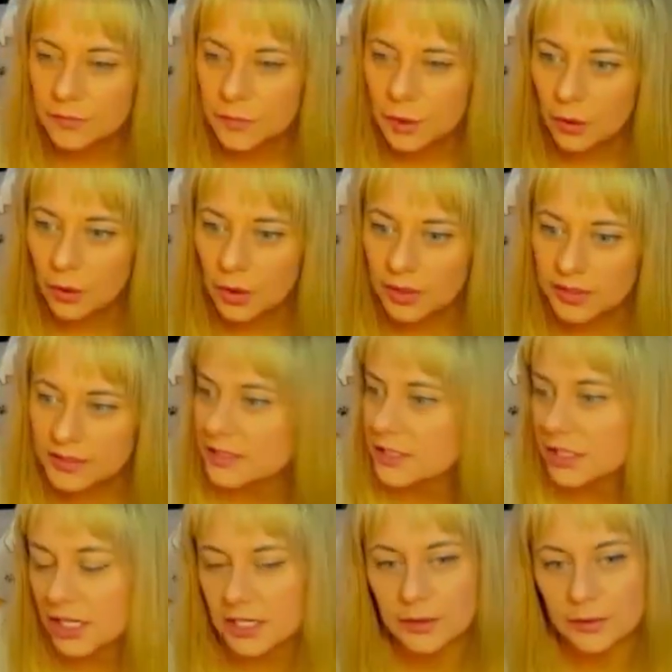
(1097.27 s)
Or it's a
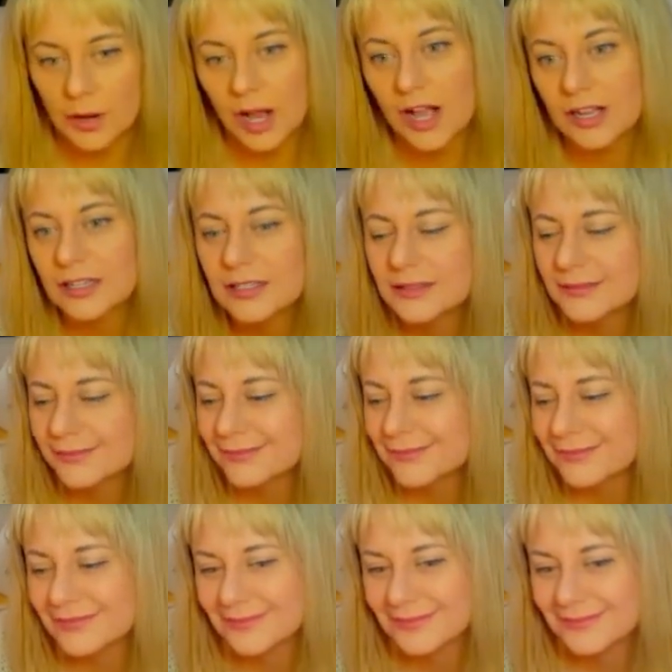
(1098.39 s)
shiny rock.
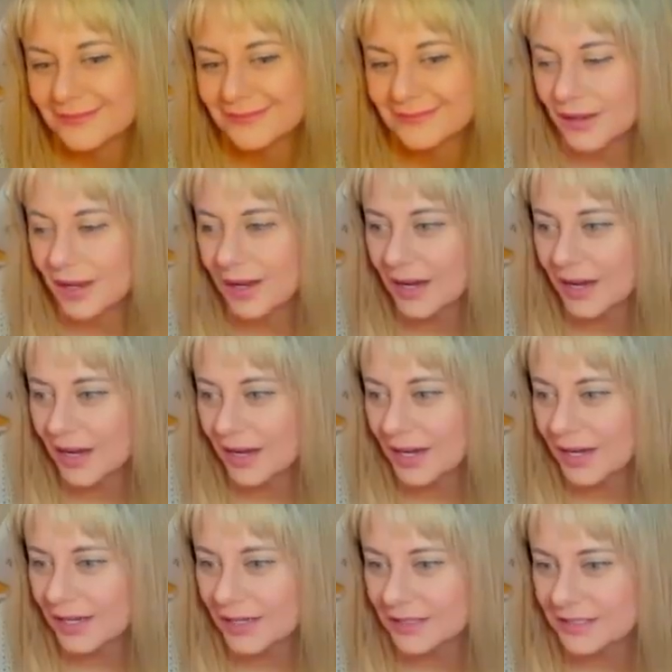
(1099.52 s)

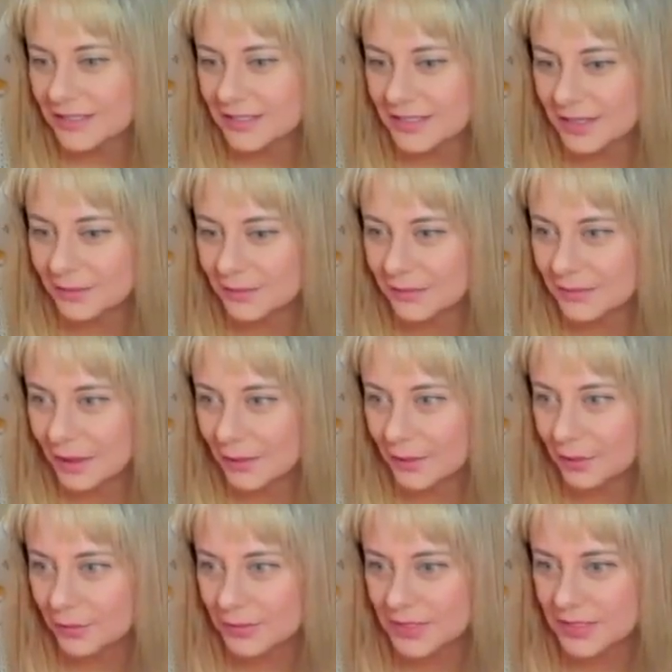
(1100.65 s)
I just let go, I
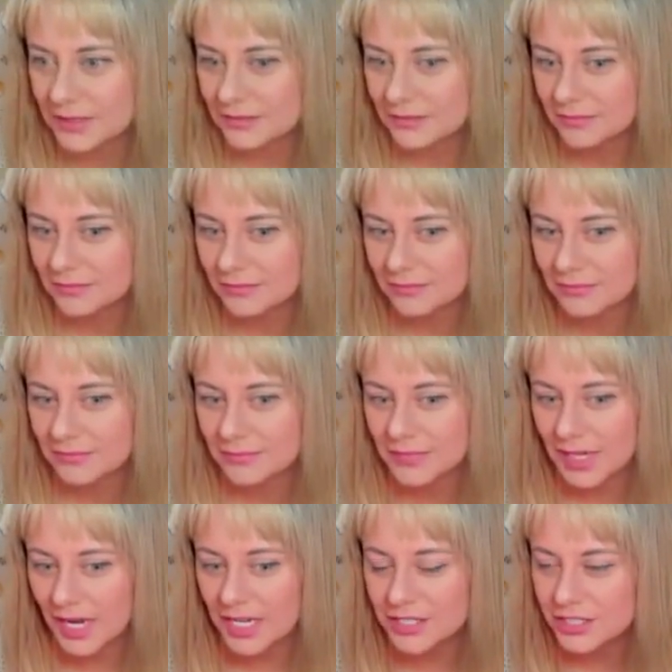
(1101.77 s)
hope
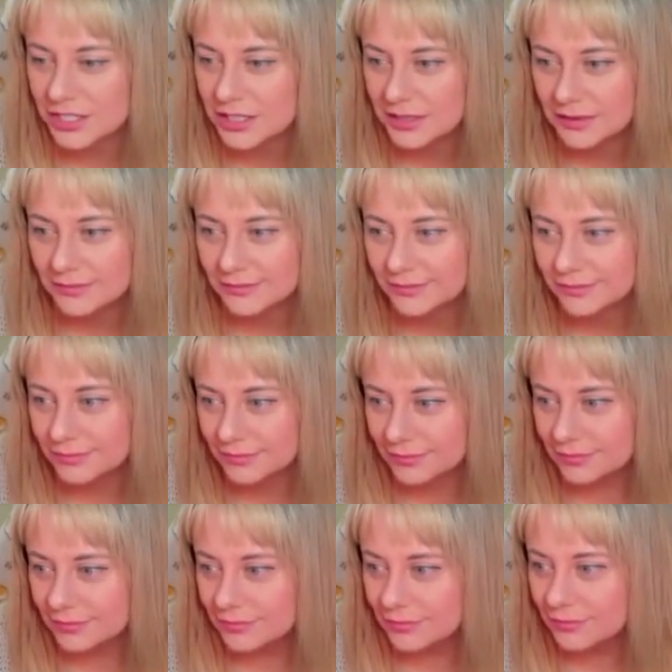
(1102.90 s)
dashed.
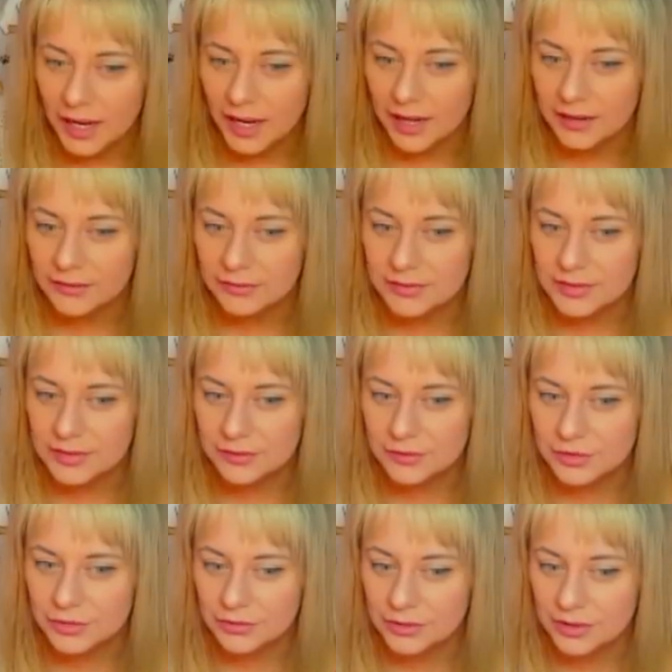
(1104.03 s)
So
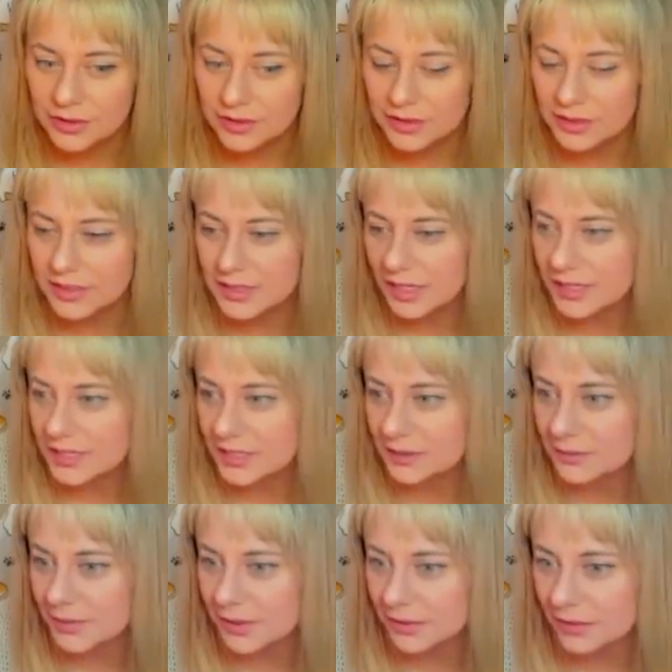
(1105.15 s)
sure that these guys eat
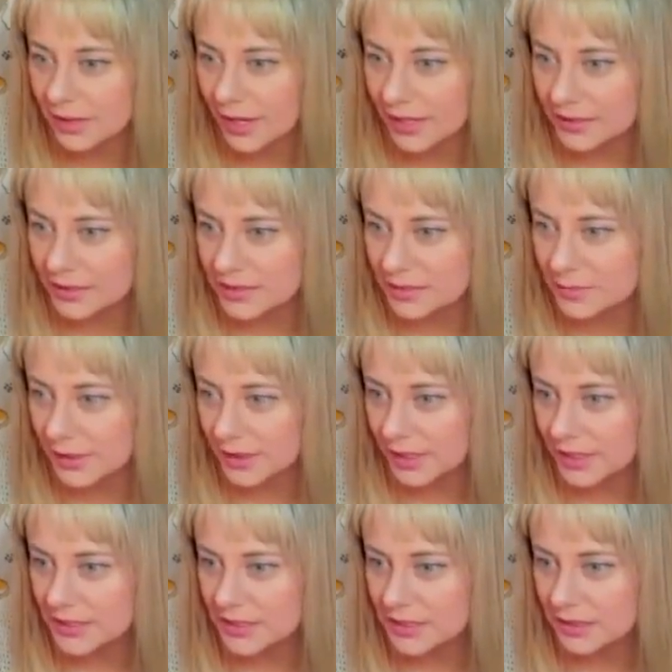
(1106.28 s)
barrel cactus, but I
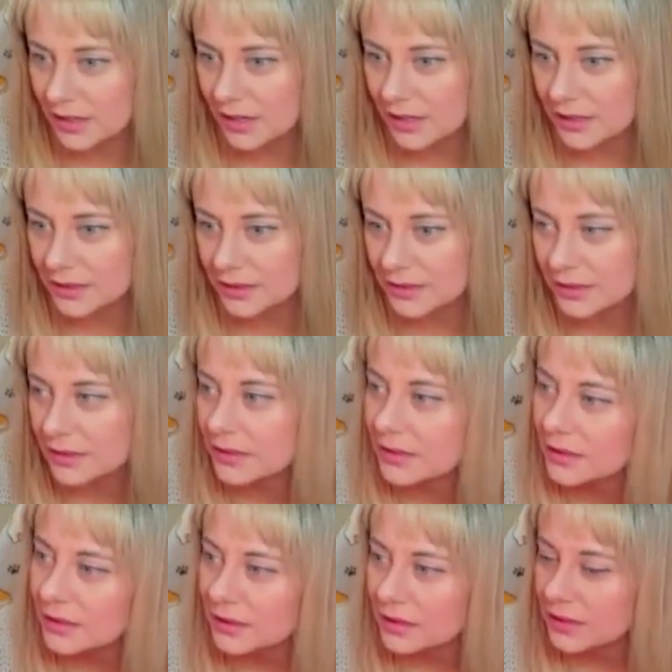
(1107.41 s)
guess not.
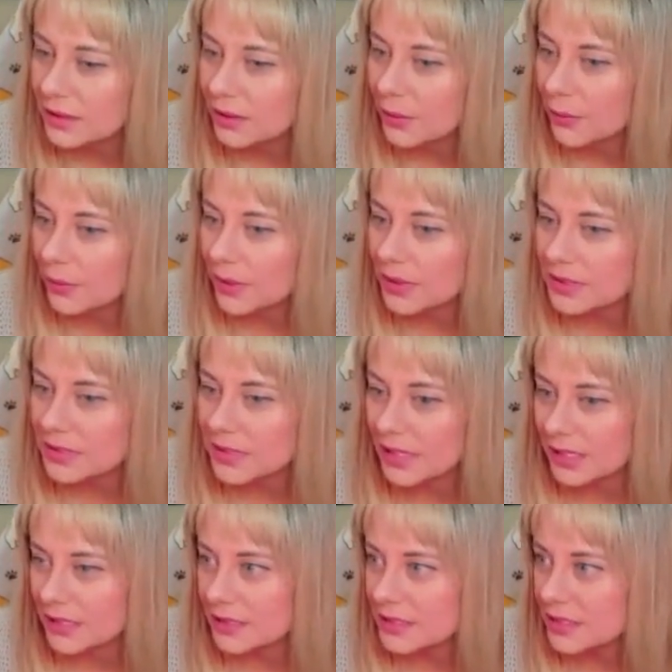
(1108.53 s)
What
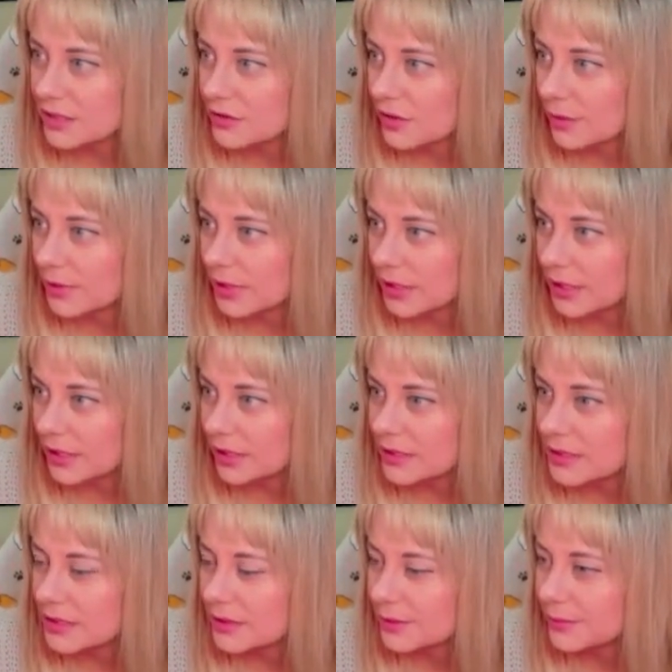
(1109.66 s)
does a Dromeda eat?
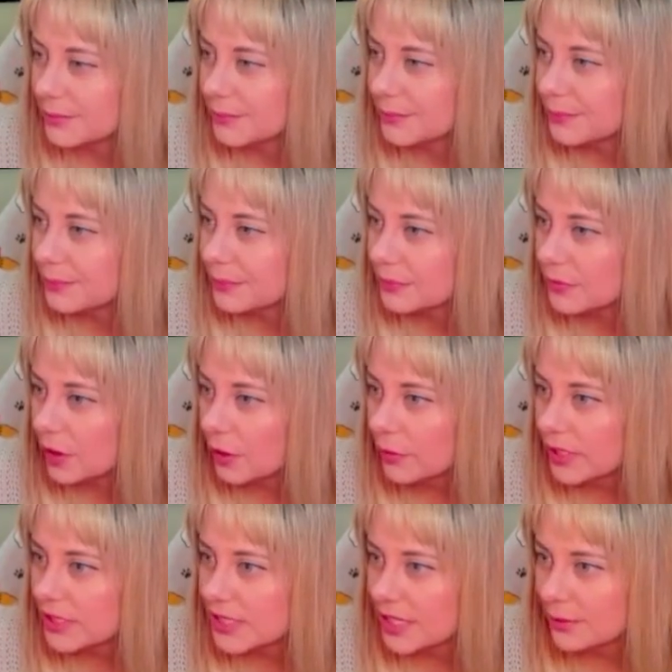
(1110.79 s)
Oh, we can
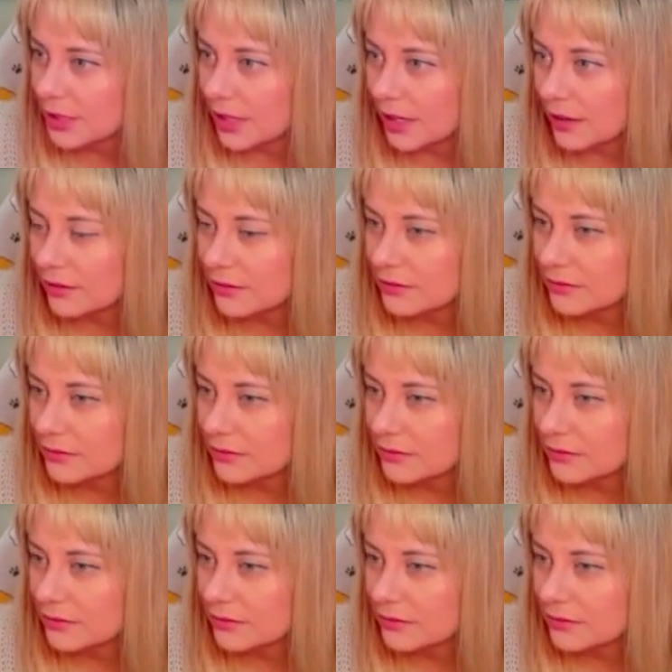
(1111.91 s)
tame it now.